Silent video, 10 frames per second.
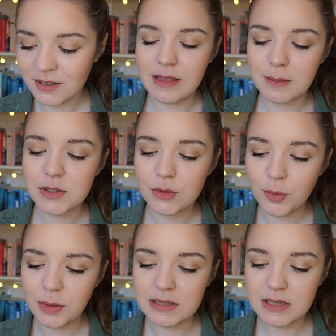And I'm
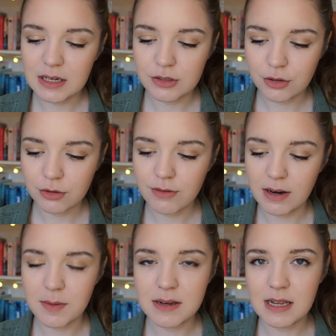so pleased that I took the
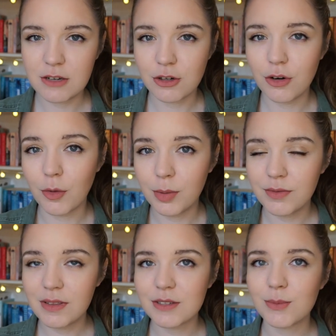recommendation up
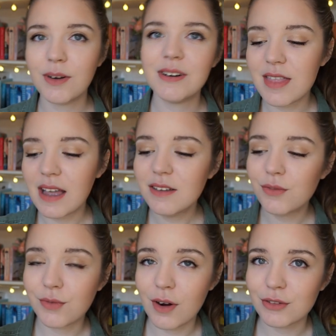of this one. And that is
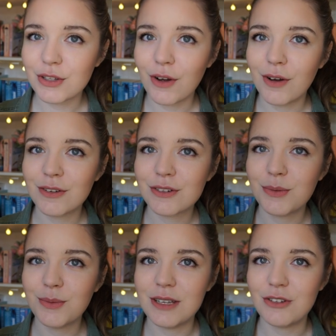Frostheart,
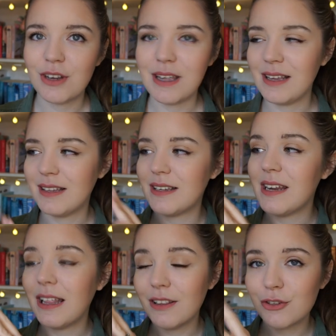which is
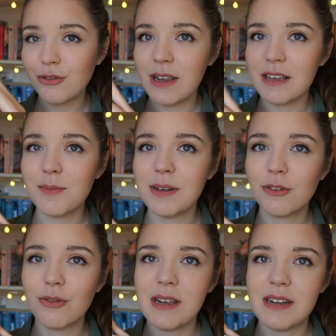an illustrated
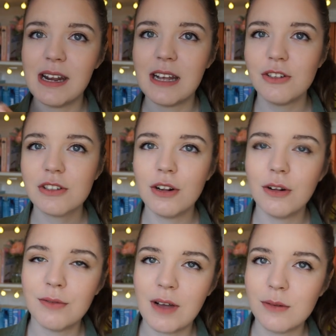middle grade. And I just
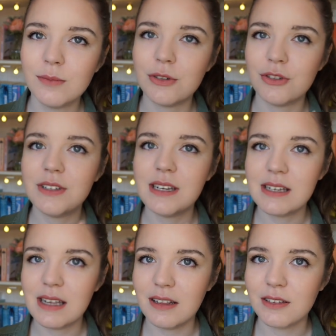love how much
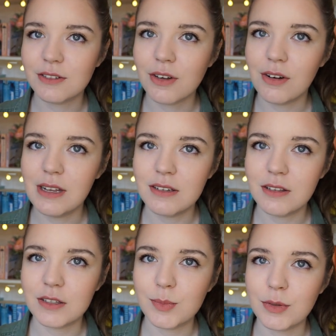detail has gone into
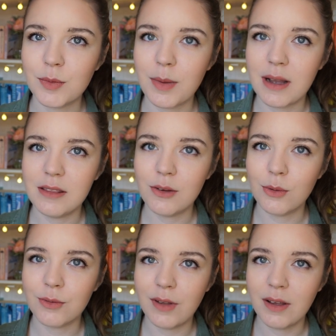this book by the
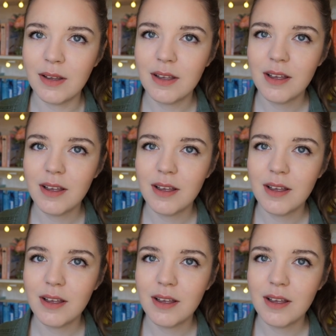author.